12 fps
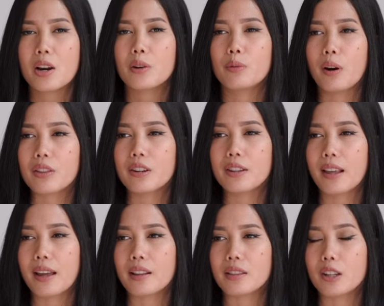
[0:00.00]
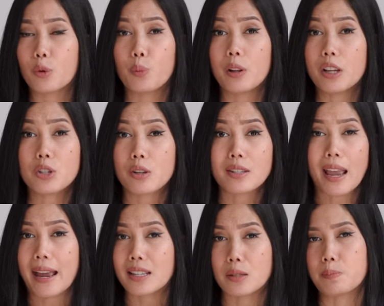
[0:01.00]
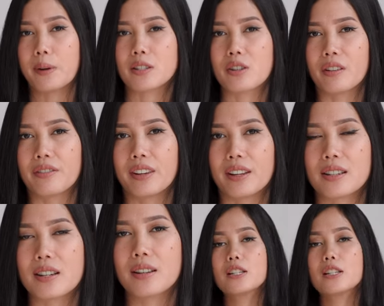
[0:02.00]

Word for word: rather than the religious aspect of it.